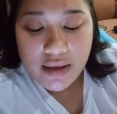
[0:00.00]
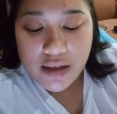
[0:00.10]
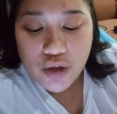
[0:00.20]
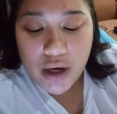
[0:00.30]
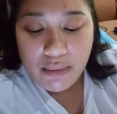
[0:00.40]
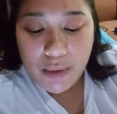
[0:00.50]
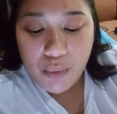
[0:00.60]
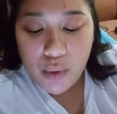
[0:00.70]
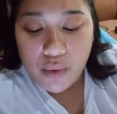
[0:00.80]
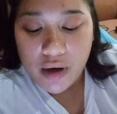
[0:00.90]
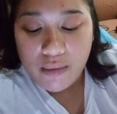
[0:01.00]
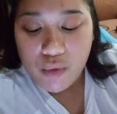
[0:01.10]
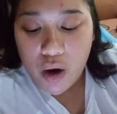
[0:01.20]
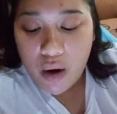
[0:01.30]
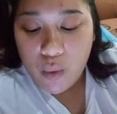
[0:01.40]
The drama
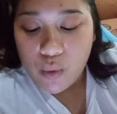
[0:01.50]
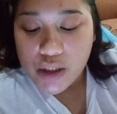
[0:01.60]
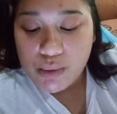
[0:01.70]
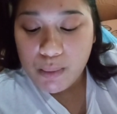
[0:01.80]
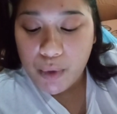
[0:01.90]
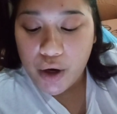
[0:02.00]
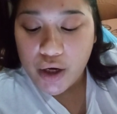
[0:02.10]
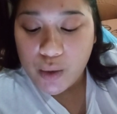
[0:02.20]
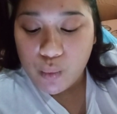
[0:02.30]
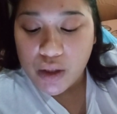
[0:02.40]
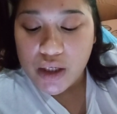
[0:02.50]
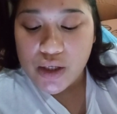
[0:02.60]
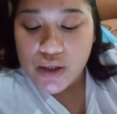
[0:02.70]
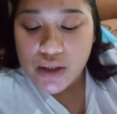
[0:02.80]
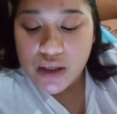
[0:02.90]
program was prepared with
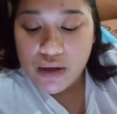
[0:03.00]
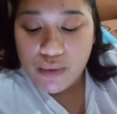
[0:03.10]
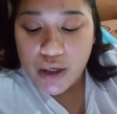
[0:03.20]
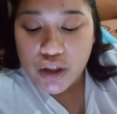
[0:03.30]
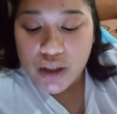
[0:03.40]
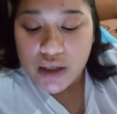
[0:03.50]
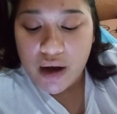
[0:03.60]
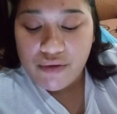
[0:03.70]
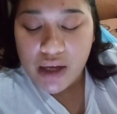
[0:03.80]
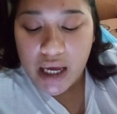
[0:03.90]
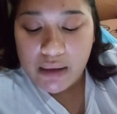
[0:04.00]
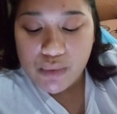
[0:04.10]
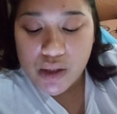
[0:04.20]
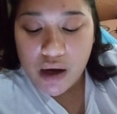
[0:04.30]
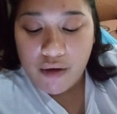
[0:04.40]
consideration of the
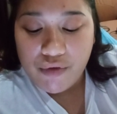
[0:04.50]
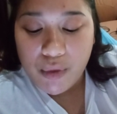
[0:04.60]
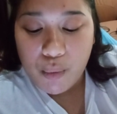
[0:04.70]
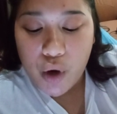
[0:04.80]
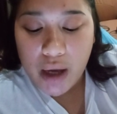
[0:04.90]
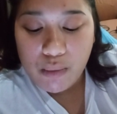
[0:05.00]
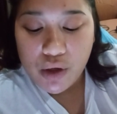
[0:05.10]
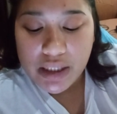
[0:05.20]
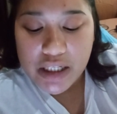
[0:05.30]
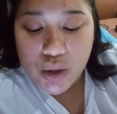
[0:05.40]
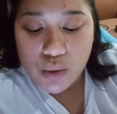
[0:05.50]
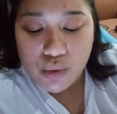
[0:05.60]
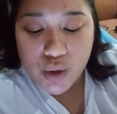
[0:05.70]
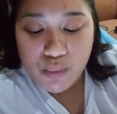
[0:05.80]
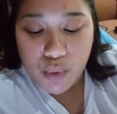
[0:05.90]
aims of the primarily
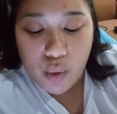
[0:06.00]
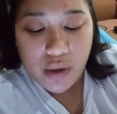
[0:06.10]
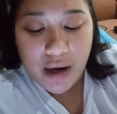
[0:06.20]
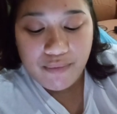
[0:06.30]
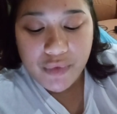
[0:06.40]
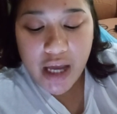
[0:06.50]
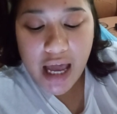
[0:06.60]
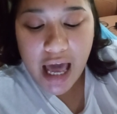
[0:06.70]
schools program